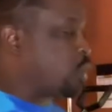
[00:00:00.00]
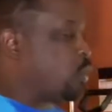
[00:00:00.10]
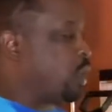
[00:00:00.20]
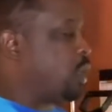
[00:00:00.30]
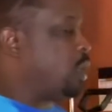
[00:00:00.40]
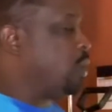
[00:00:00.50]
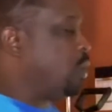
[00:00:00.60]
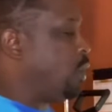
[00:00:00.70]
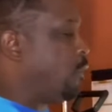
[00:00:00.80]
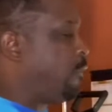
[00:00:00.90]
were,
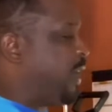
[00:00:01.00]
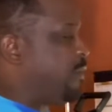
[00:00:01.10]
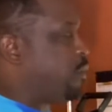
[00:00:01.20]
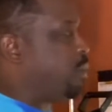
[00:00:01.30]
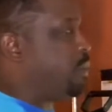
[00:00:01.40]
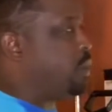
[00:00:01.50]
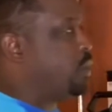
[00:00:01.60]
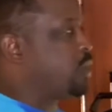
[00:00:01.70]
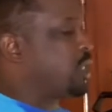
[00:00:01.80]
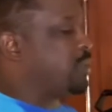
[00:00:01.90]
favorable.
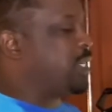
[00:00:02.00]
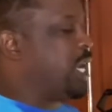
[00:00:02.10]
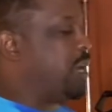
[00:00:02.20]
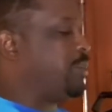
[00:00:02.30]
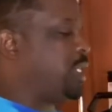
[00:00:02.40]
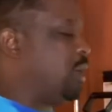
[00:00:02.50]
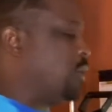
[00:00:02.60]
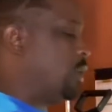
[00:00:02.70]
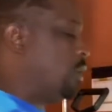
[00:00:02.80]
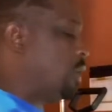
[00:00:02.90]
Sometimes they were a
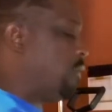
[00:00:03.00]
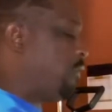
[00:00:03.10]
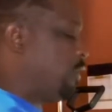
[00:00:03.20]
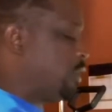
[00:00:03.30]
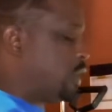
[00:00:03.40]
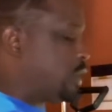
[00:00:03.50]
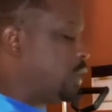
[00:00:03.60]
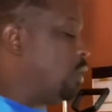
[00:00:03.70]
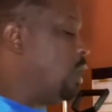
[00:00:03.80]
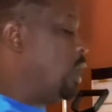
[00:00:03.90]
little confusing,
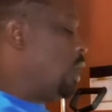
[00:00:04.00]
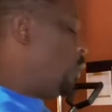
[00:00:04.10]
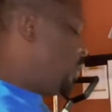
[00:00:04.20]
so we're